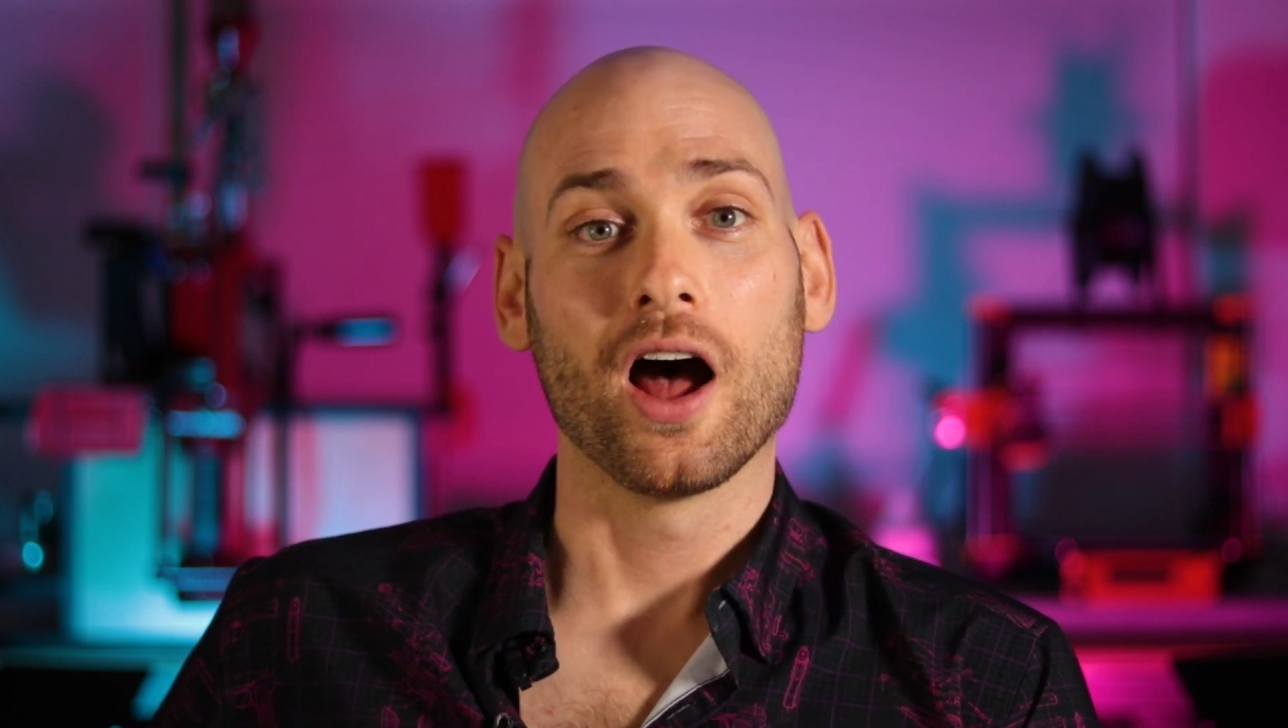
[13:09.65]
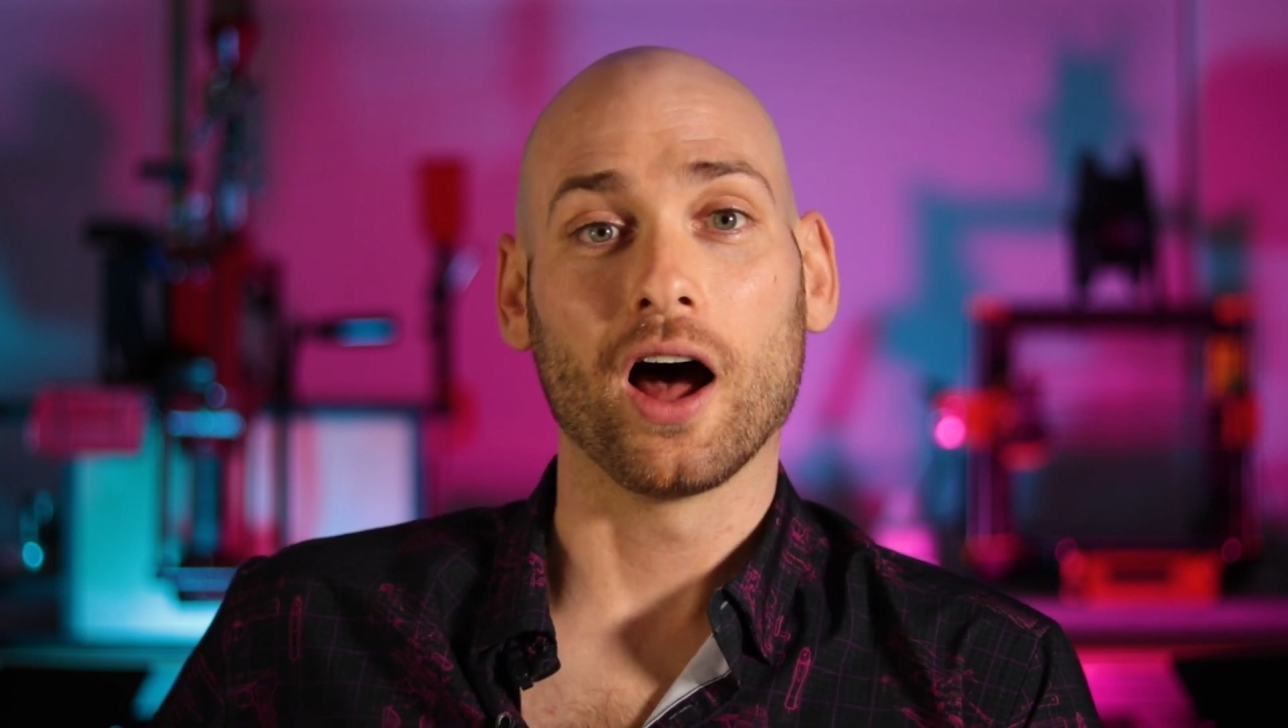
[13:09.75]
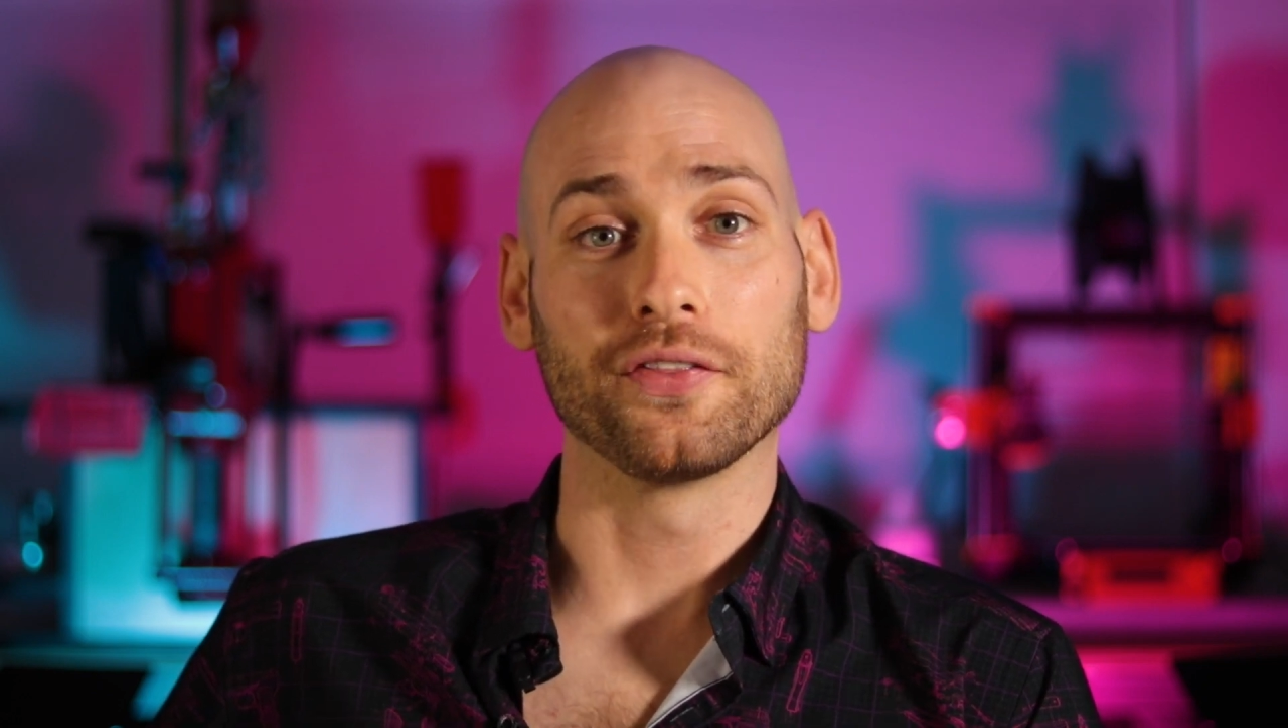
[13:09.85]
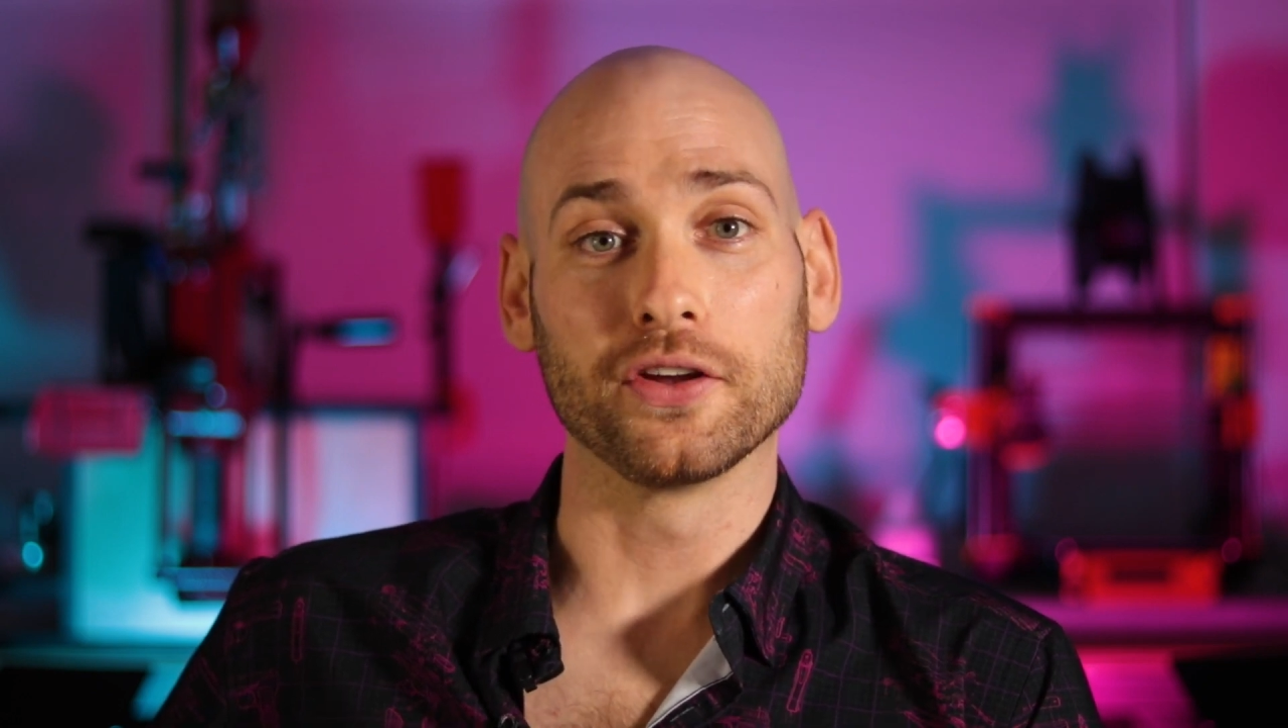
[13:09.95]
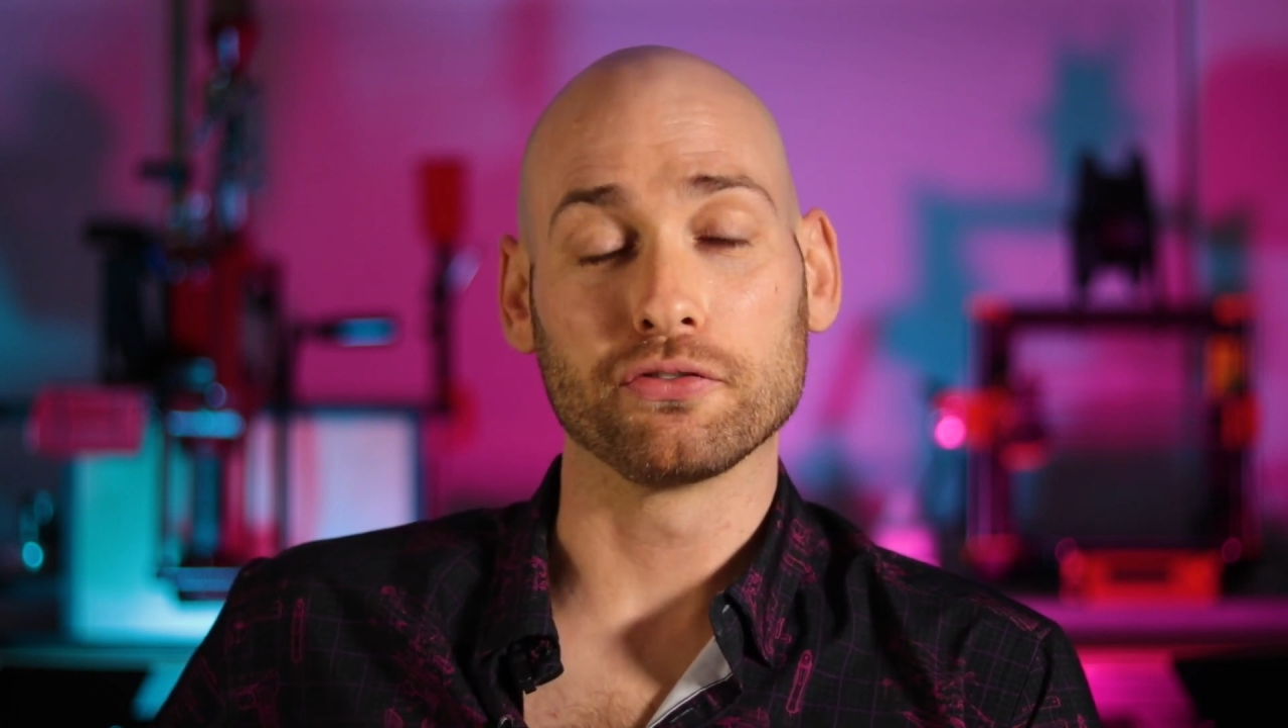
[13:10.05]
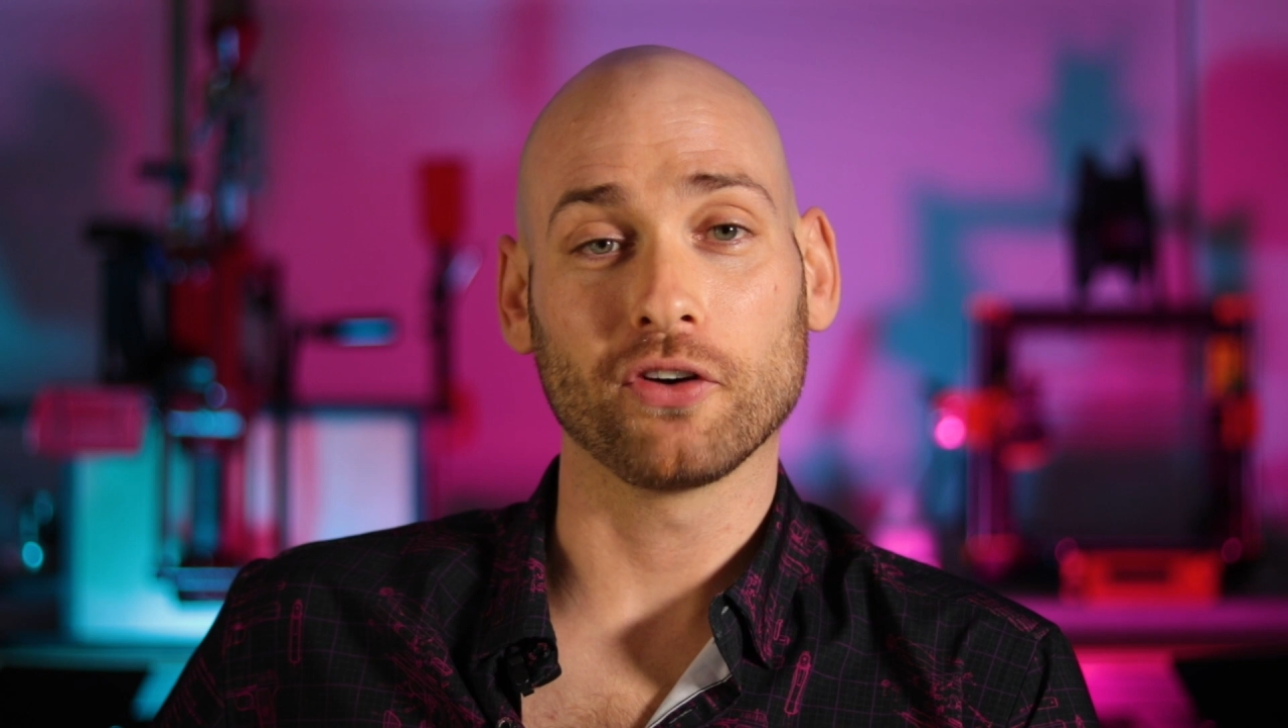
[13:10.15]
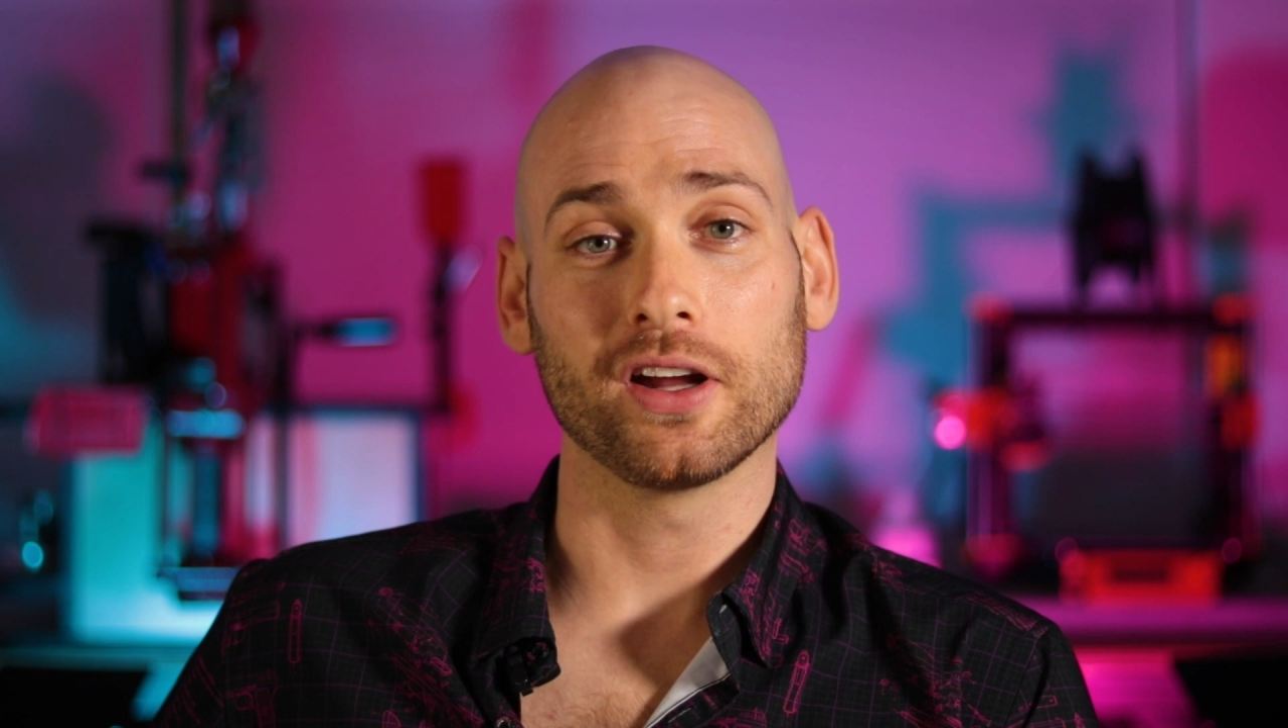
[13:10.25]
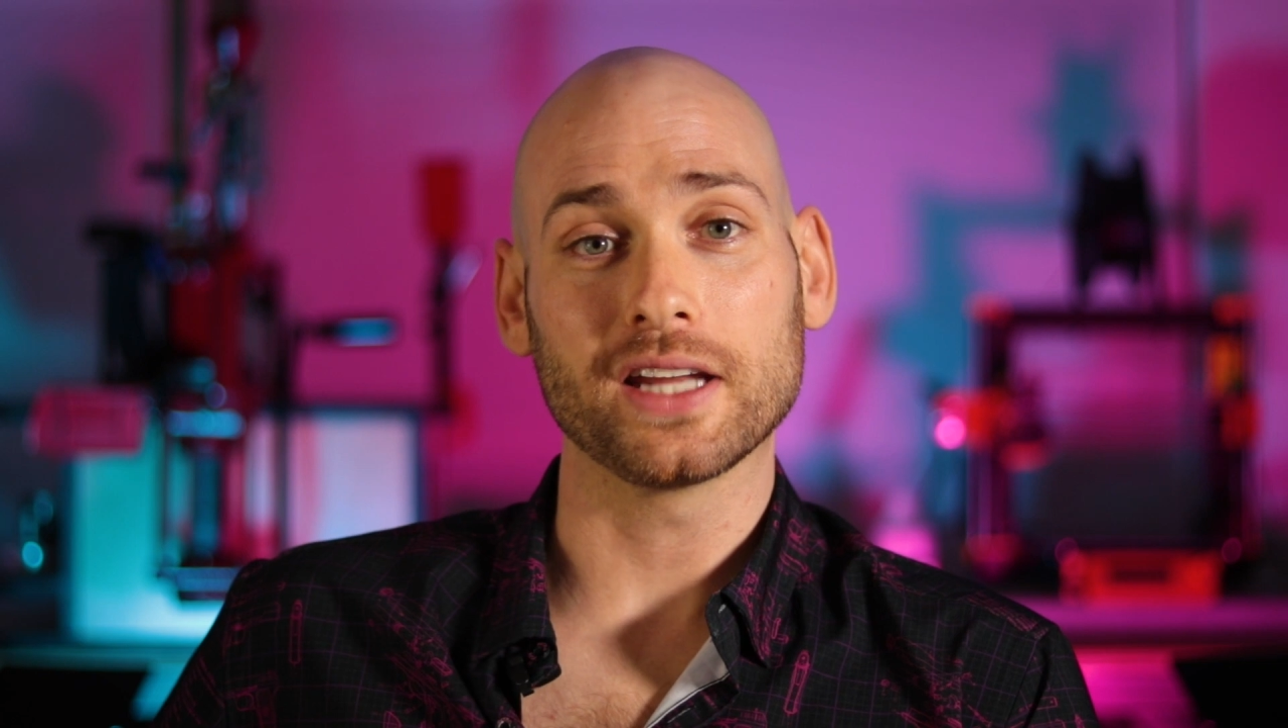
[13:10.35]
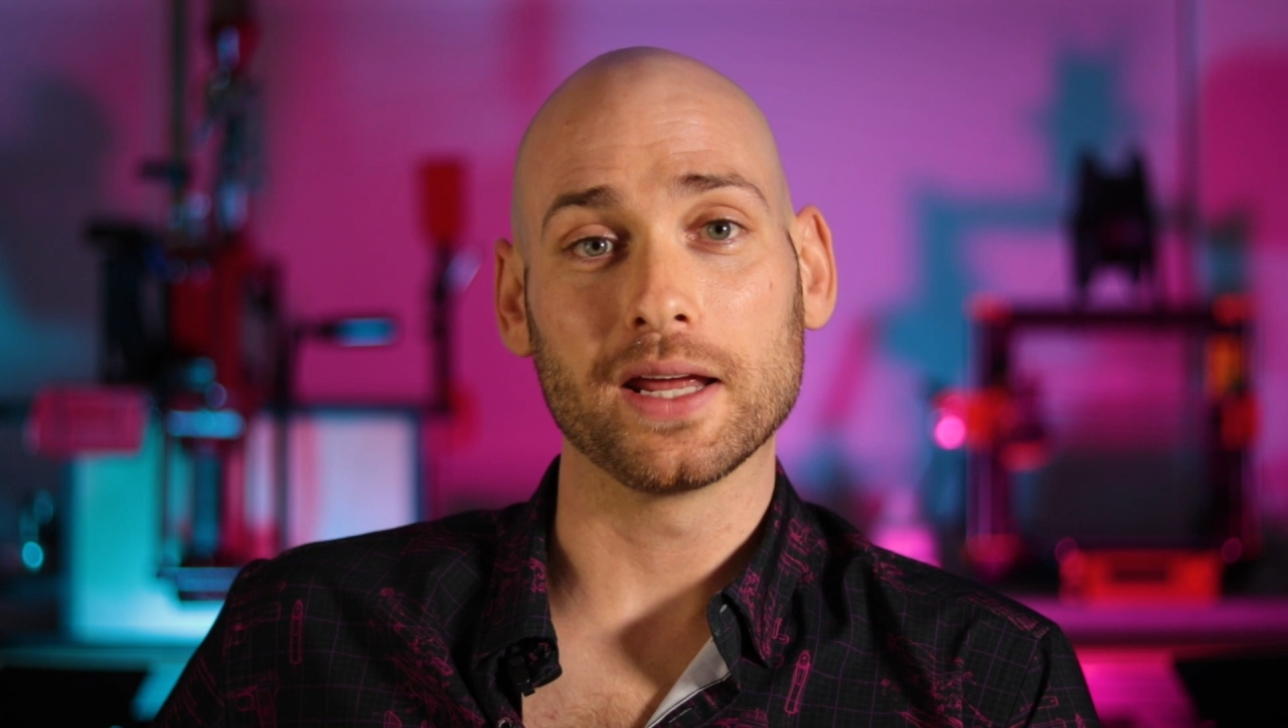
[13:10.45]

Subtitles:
on the front